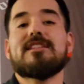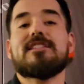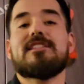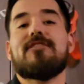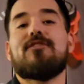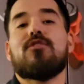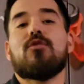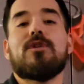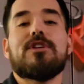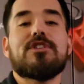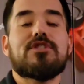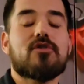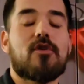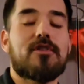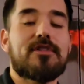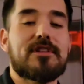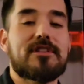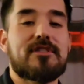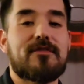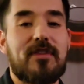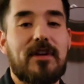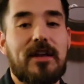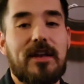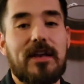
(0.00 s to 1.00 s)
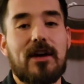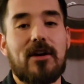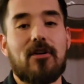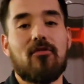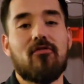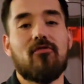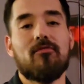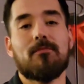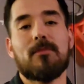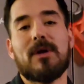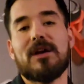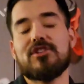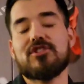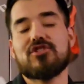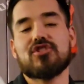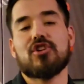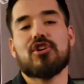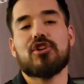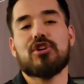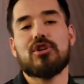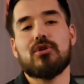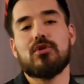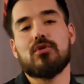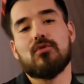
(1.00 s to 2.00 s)
If you enjoyed this video, make sure
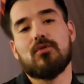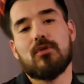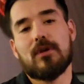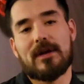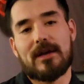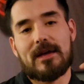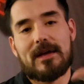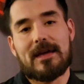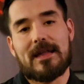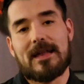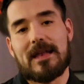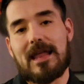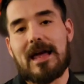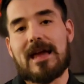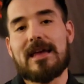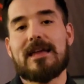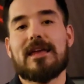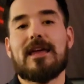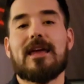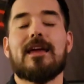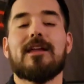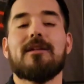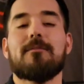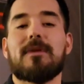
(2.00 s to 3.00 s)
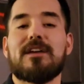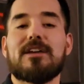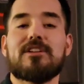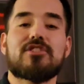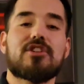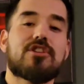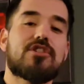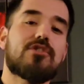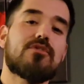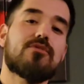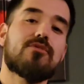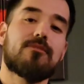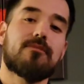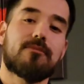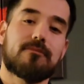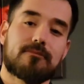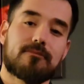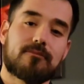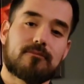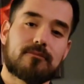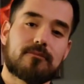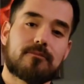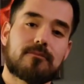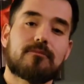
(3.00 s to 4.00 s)
you like it, make sure you
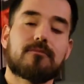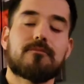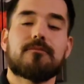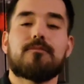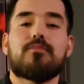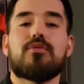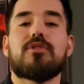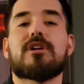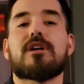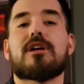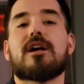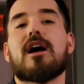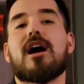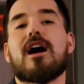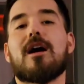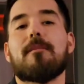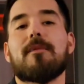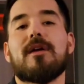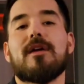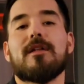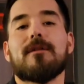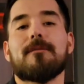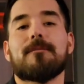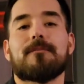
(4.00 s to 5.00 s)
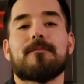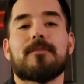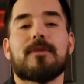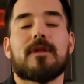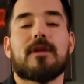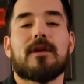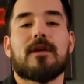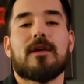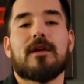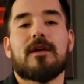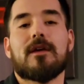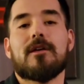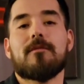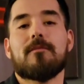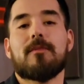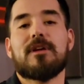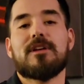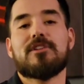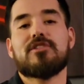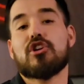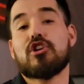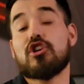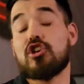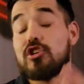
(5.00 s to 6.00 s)
put a comment, make
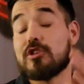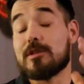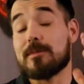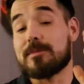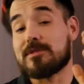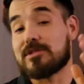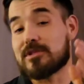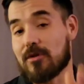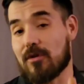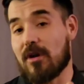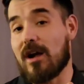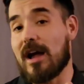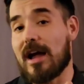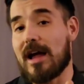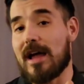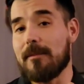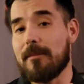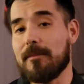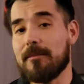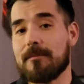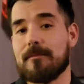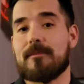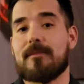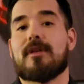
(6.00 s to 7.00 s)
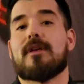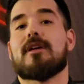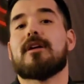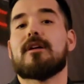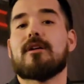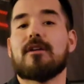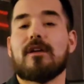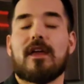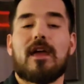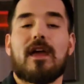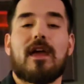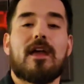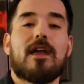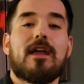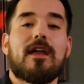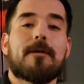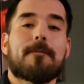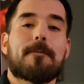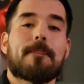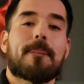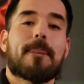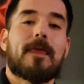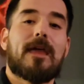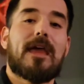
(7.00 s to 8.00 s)
sure you subscribe, okay,
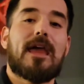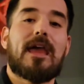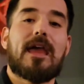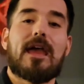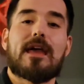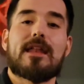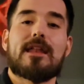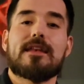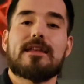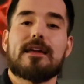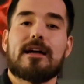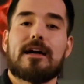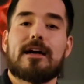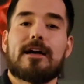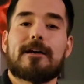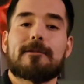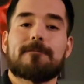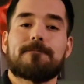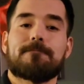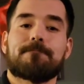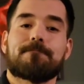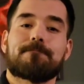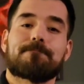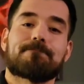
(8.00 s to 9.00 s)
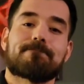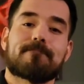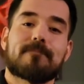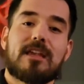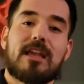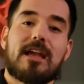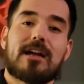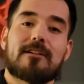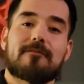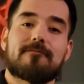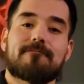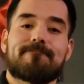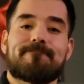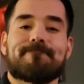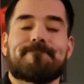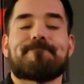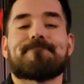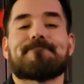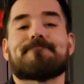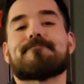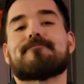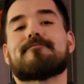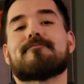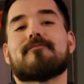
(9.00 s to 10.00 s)
and yeah,
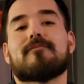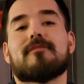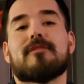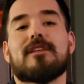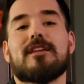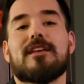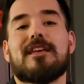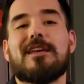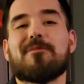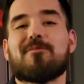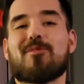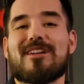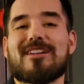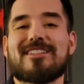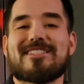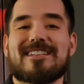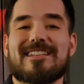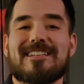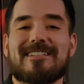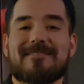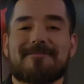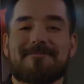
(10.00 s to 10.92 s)
keep wrenching.